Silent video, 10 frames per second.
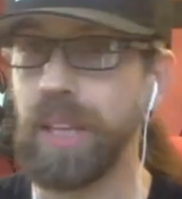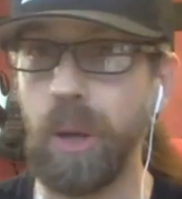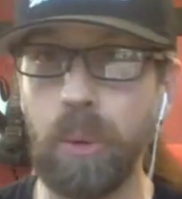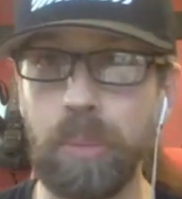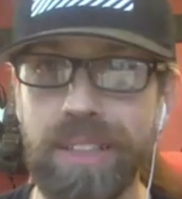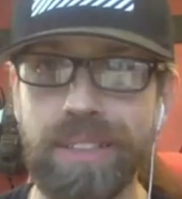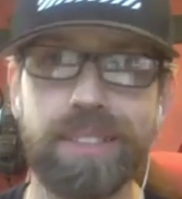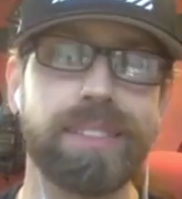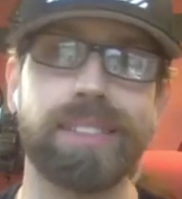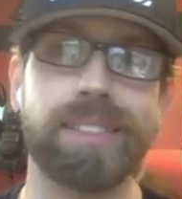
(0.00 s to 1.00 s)
you know,
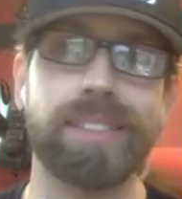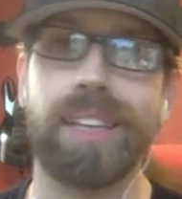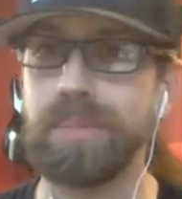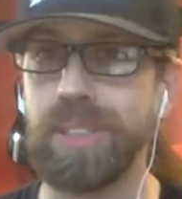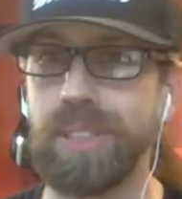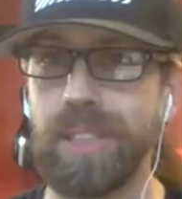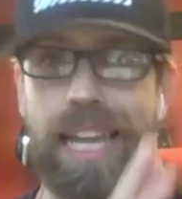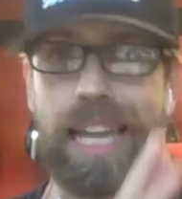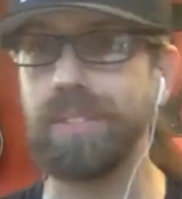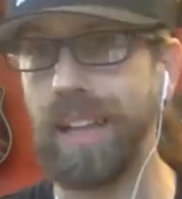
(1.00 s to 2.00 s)
bills. I'm suddenly out
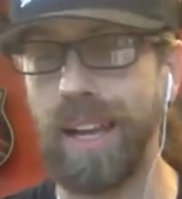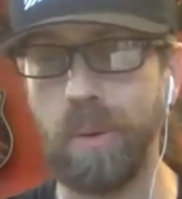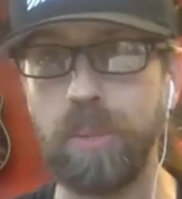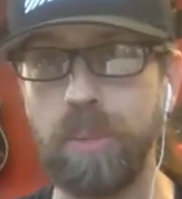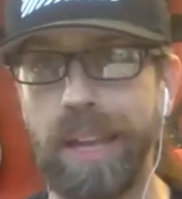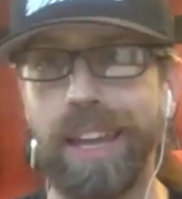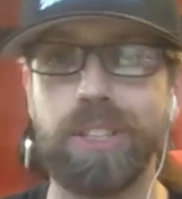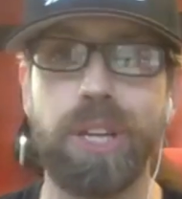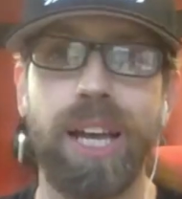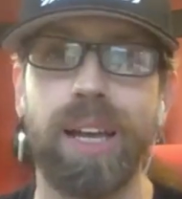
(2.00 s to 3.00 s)
of a, a well
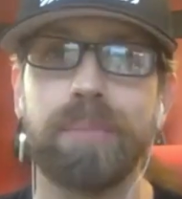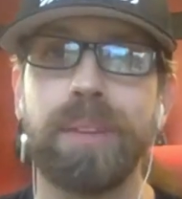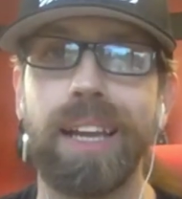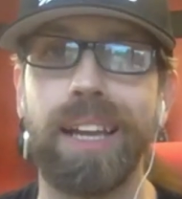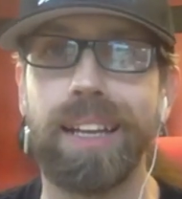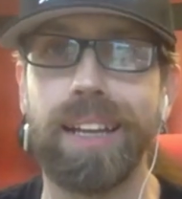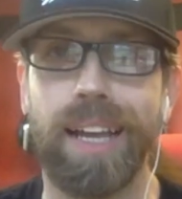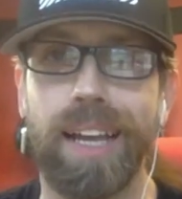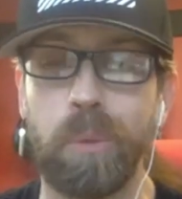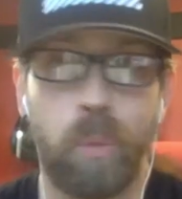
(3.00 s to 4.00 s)
paying job.
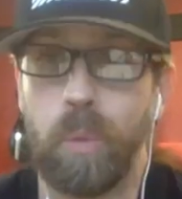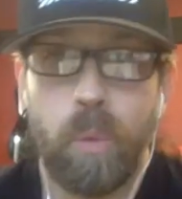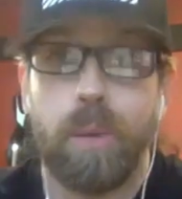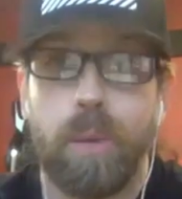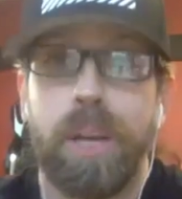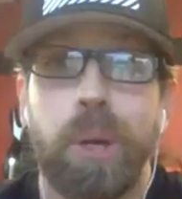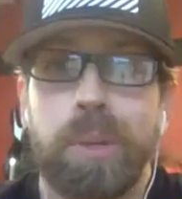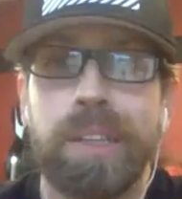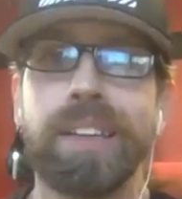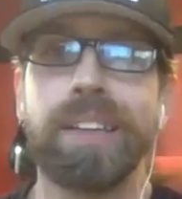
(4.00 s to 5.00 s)
And I, what do I do?
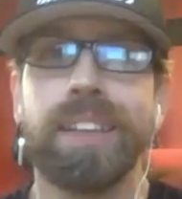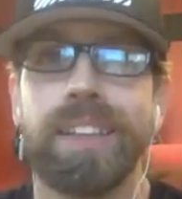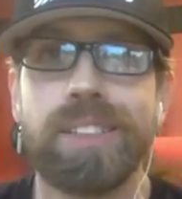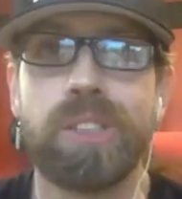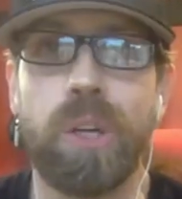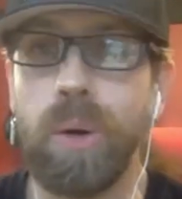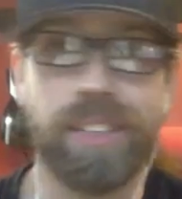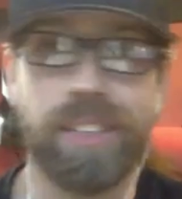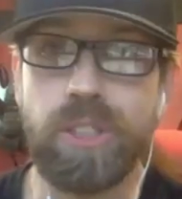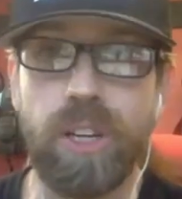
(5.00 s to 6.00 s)
Hmm. So I
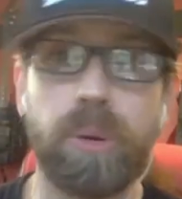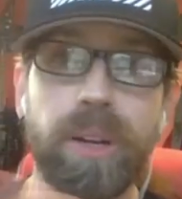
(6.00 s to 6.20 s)
just started